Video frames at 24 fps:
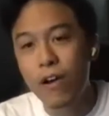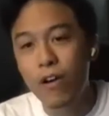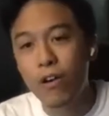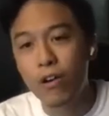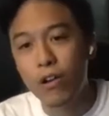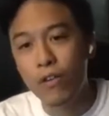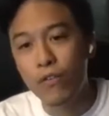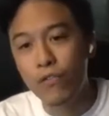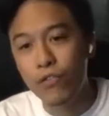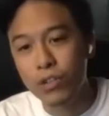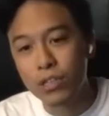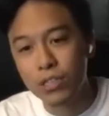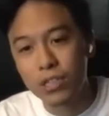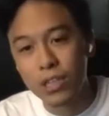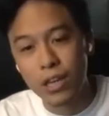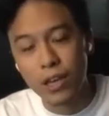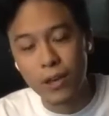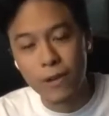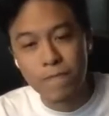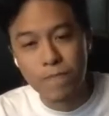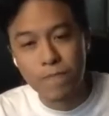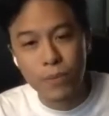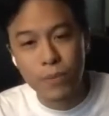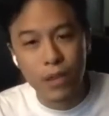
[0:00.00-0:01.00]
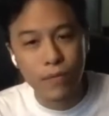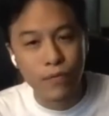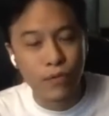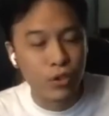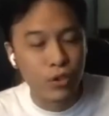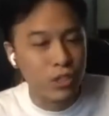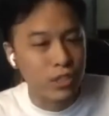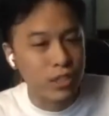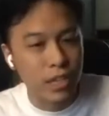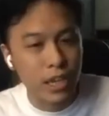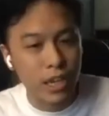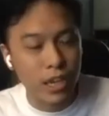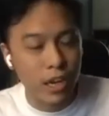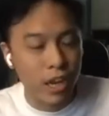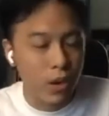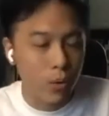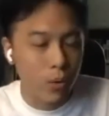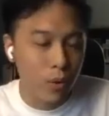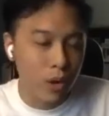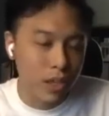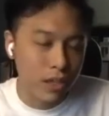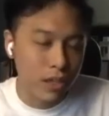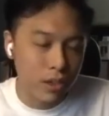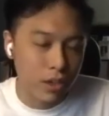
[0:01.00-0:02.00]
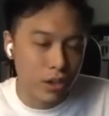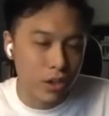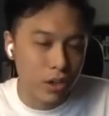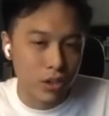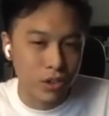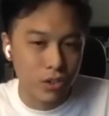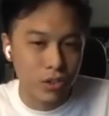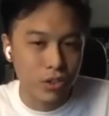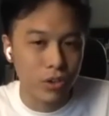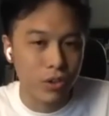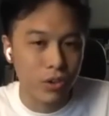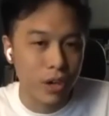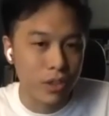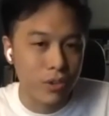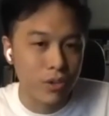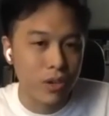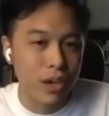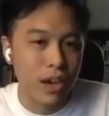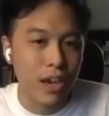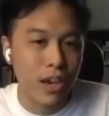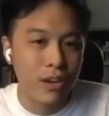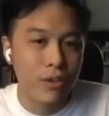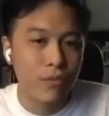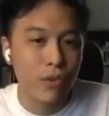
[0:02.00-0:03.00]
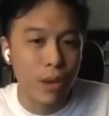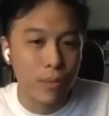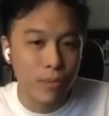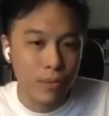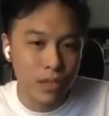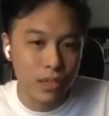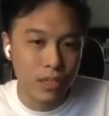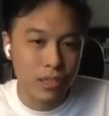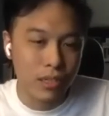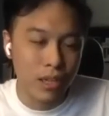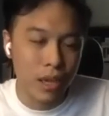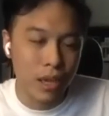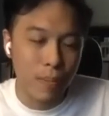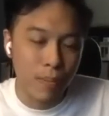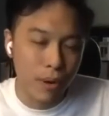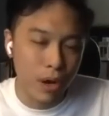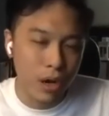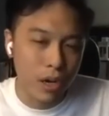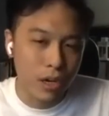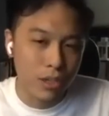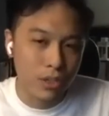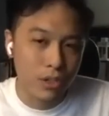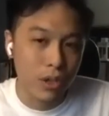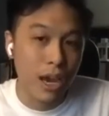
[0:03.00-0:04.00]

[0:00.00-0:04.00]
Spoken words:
or the first date I went on, and you kind of reminisce that part.